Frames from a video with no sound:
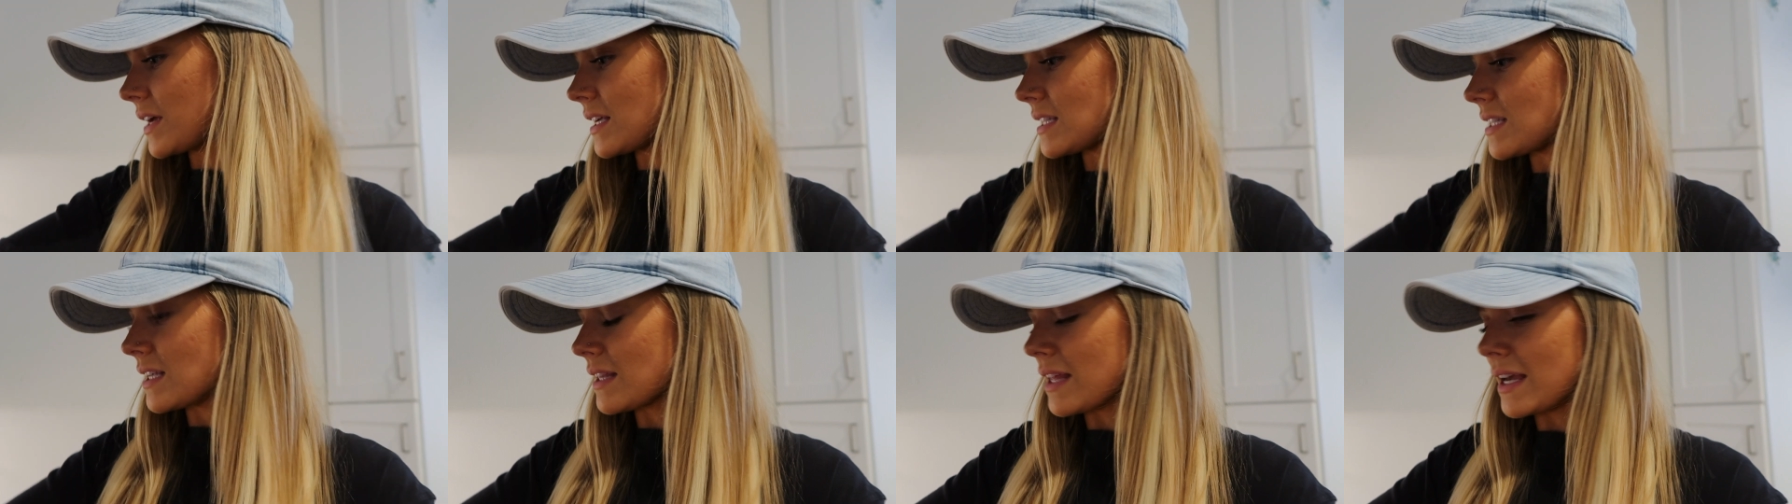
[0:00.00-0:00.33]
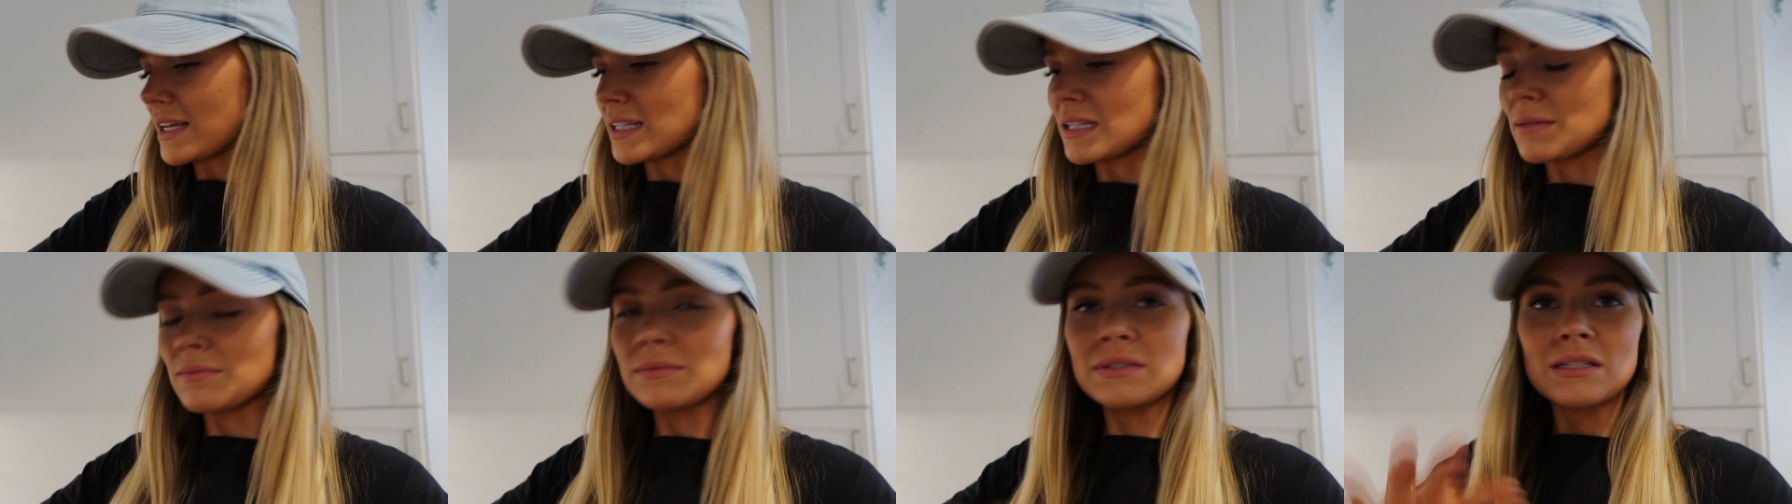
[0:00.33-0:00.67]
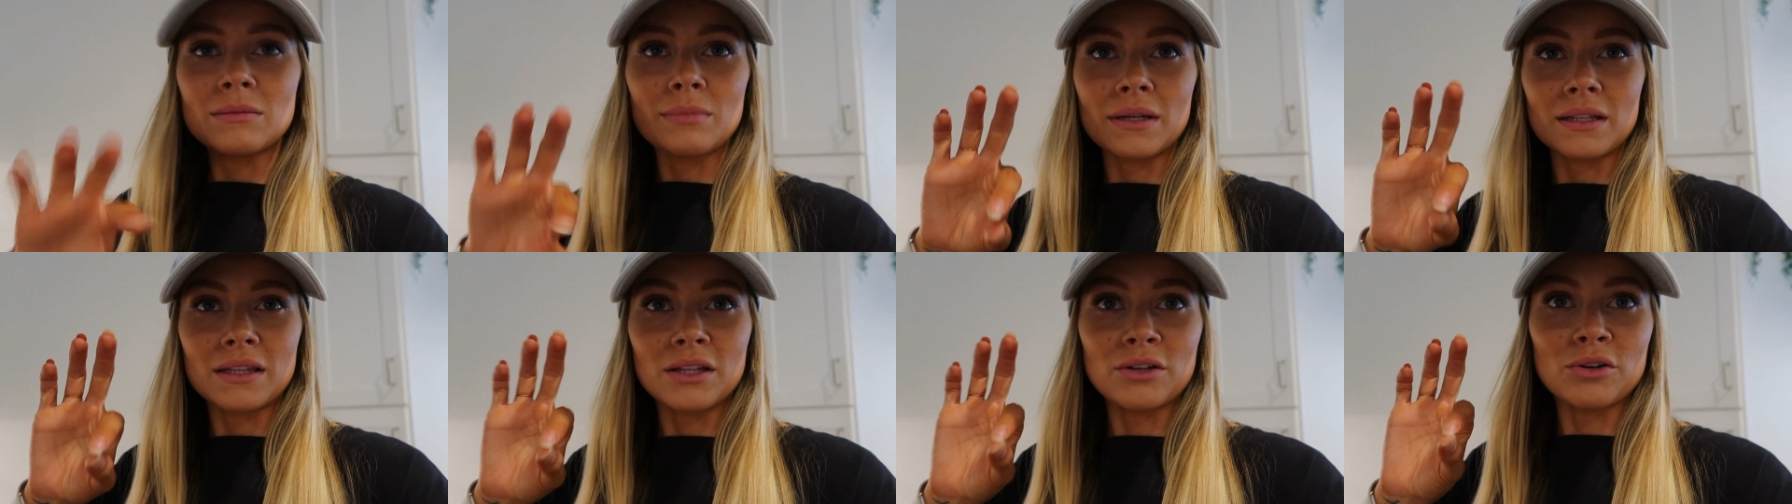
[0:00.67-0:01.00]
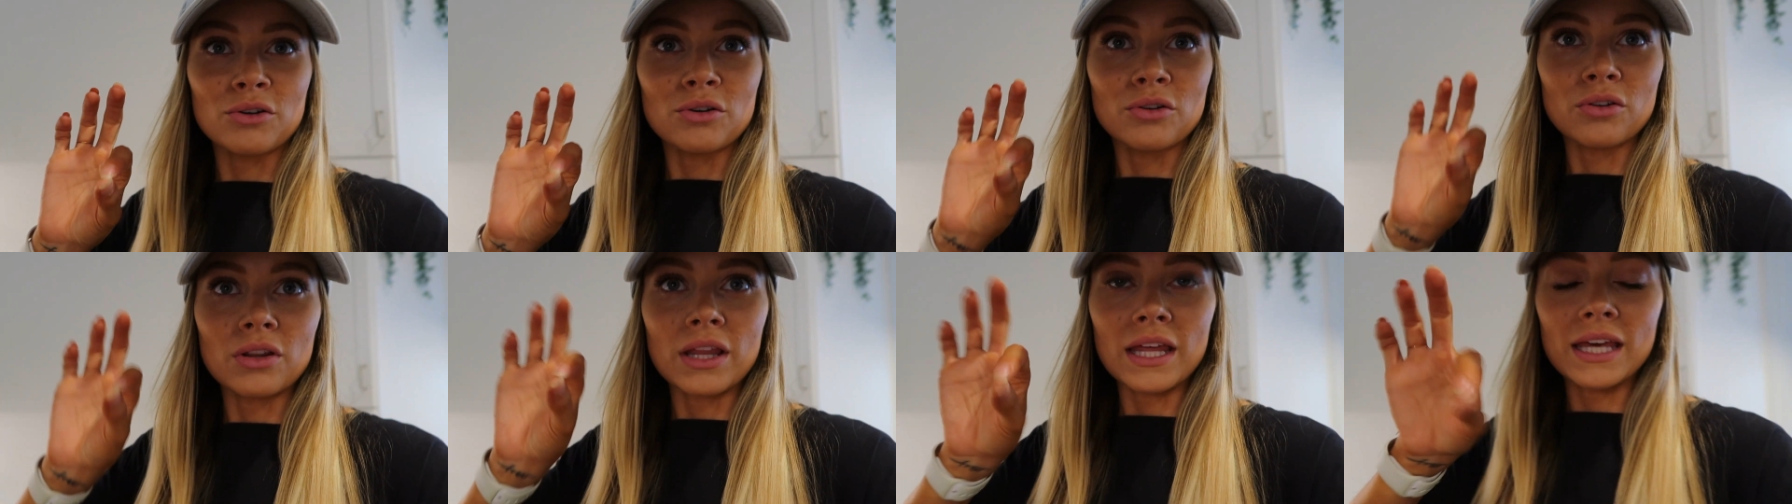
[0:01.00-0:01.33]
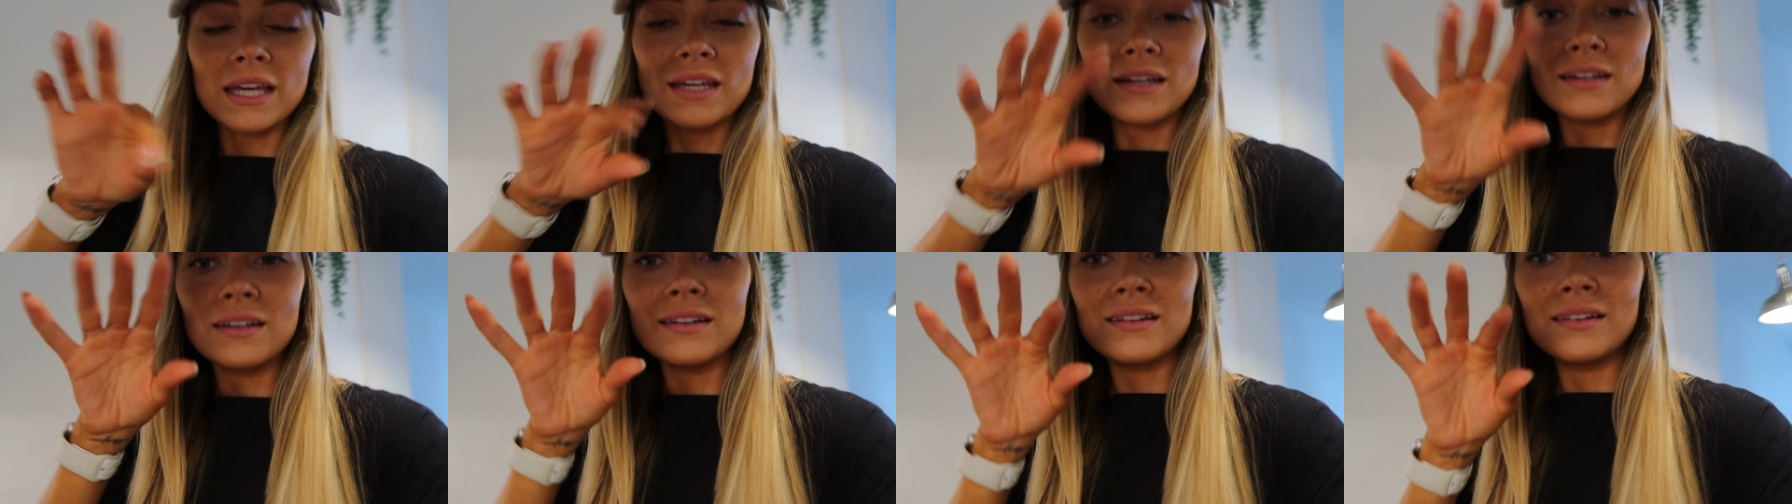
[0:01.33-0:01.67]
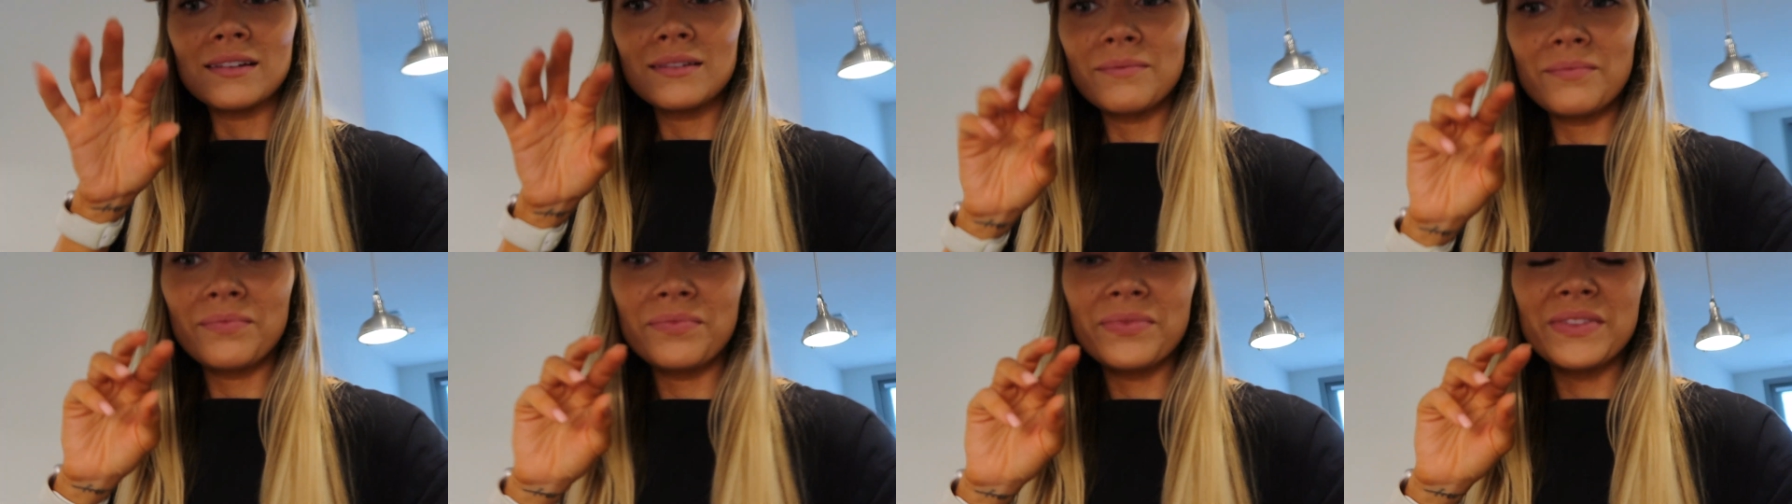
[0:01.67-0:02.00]
because I like them to be a little like
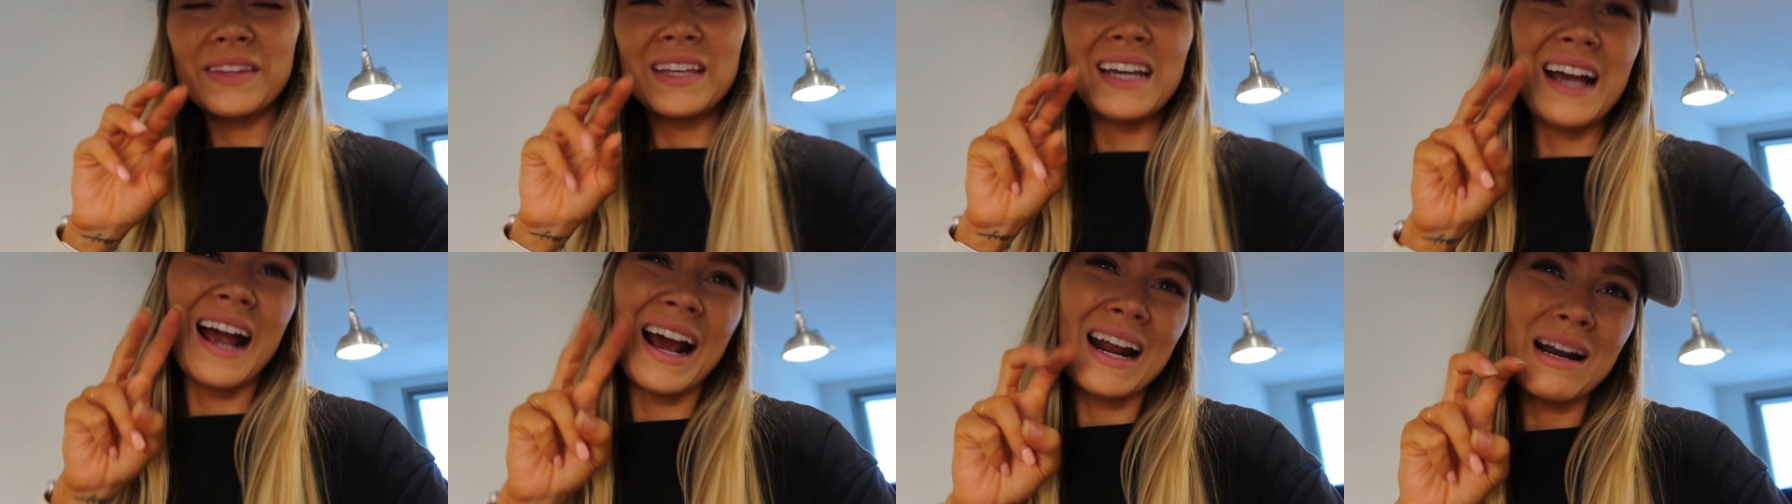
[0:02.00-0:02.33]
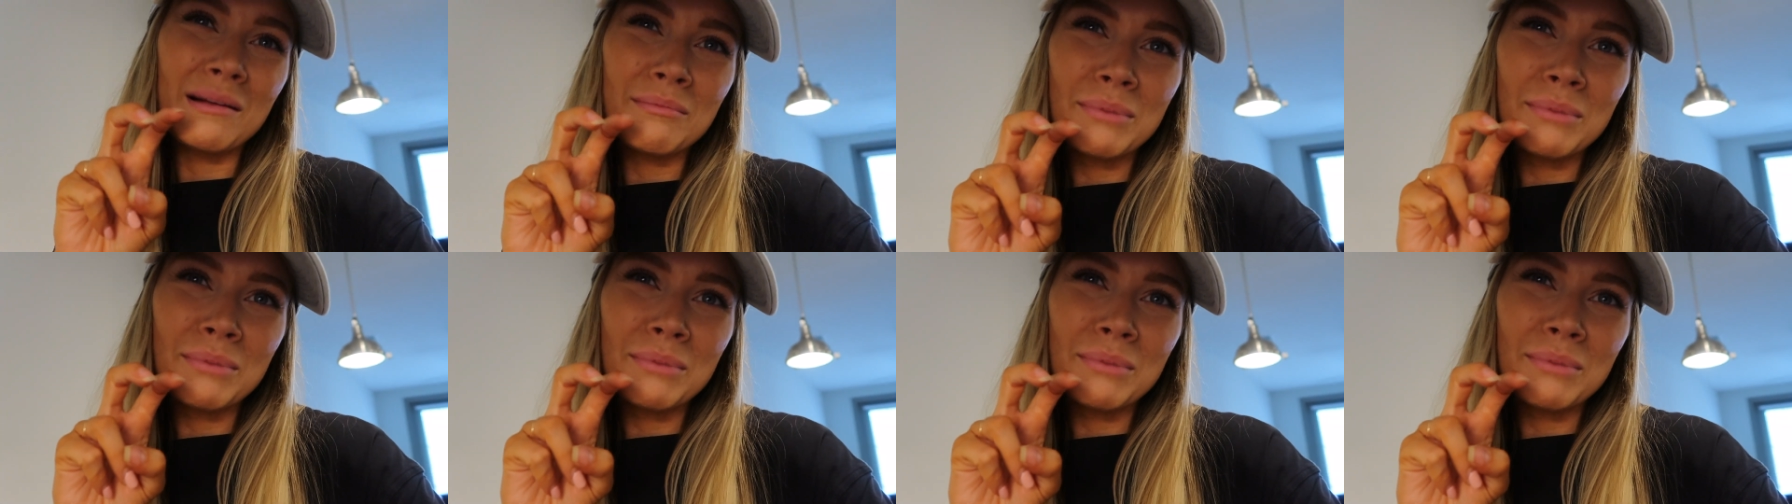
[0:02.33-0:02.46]
kind